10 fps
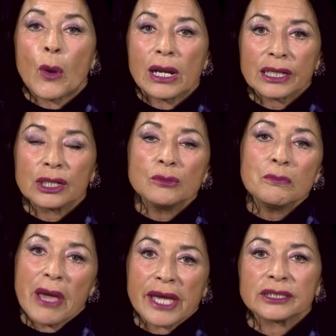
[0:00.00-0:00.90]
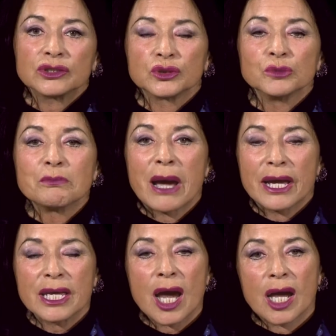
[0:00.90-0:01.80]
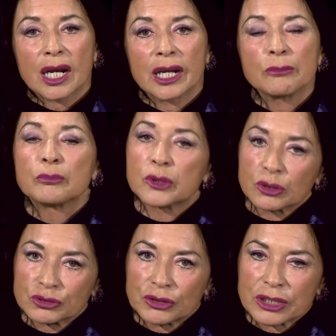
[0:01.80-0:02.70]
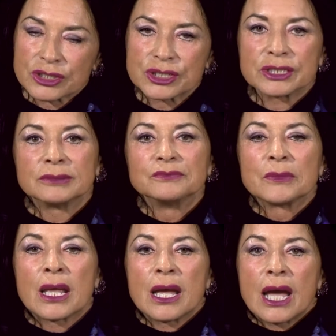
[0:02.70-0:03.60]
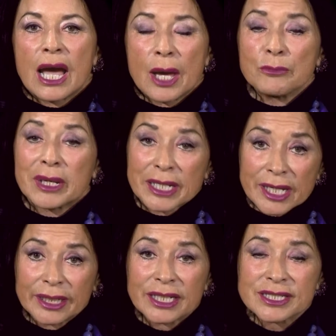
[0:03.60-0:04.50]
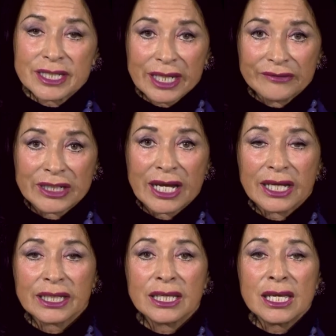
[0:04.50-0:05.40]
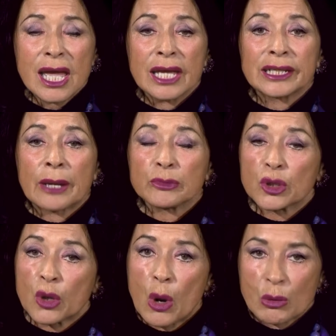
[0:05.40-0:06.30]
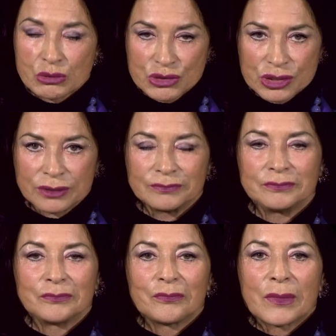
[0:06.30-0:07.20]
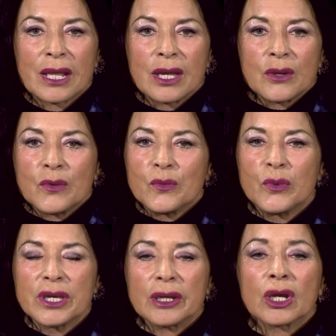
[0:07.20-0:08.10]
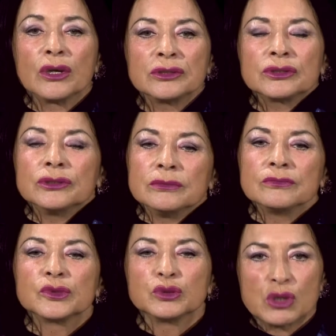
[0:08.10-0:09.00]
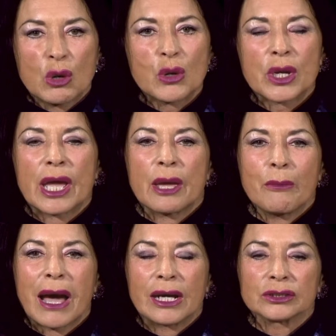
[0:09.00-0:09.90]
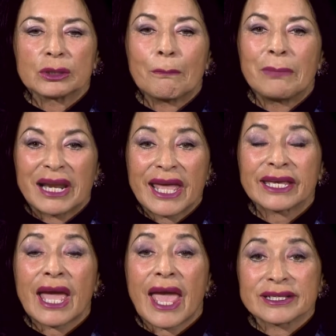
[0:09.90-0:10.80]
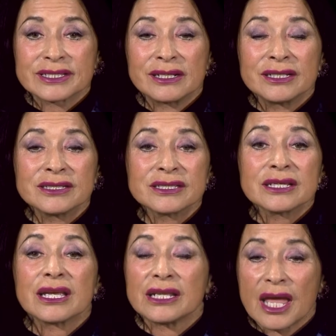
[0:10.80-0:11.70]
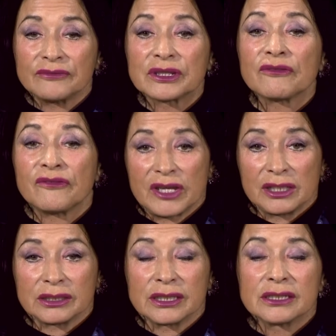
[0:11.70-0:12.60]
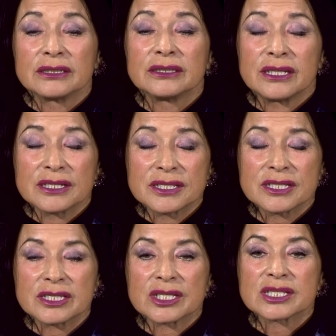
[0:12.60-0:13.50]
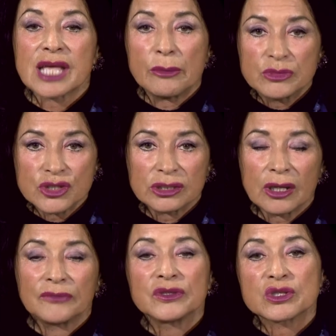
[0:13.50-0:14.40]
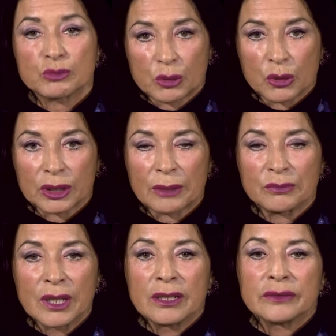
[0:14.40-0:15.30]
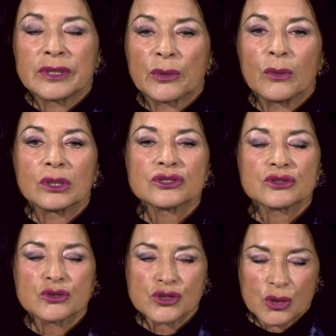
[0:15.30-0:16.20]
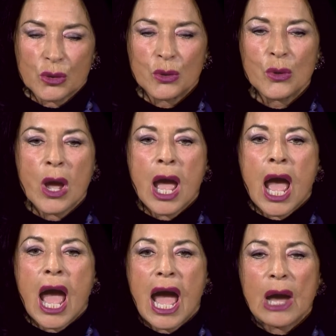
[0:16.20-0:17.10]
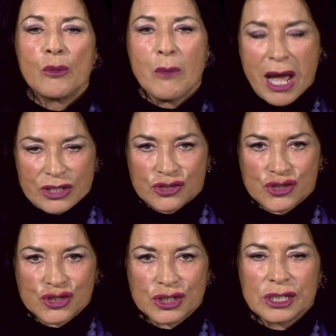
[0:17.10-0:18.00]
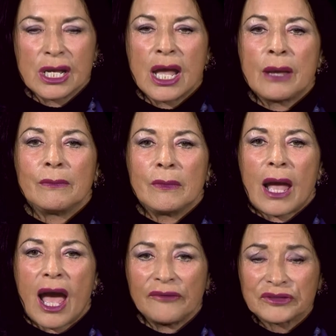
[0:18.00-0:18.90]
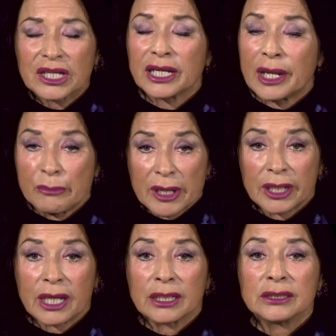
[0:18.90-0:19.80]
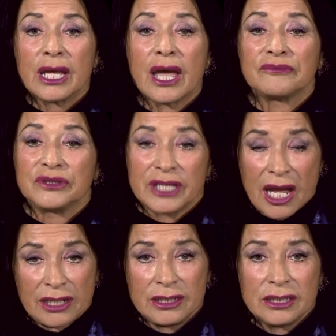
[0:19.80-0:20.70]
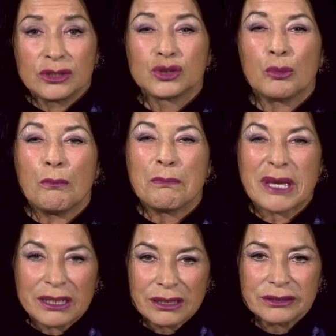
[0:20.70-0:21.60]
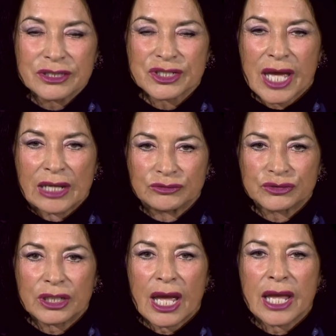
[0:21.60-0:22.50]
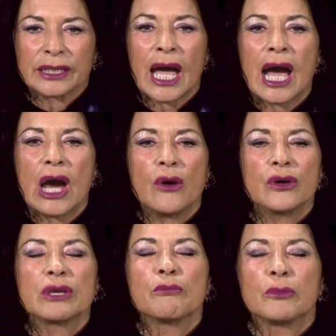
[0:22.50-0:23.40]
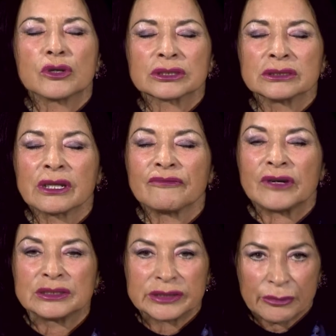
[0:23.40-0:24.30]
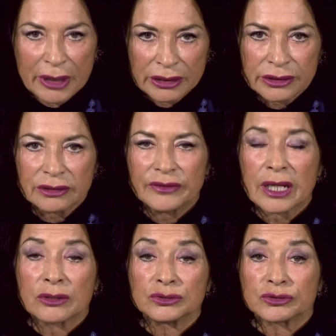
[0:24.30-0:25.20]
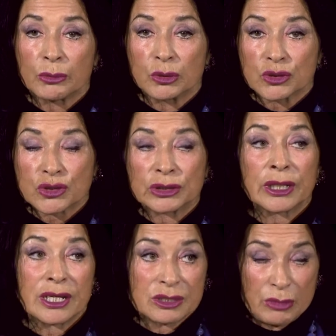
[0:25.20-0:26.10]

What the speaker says: welcome back to My Harlem Portraits. I'm Maria Grazia Cavenaghi and I'm your host. We are going to talk about Black excellence in every field. This is the subject of this program that wants to show how much African Americans have done to build this country and how important and fundamental their contribution has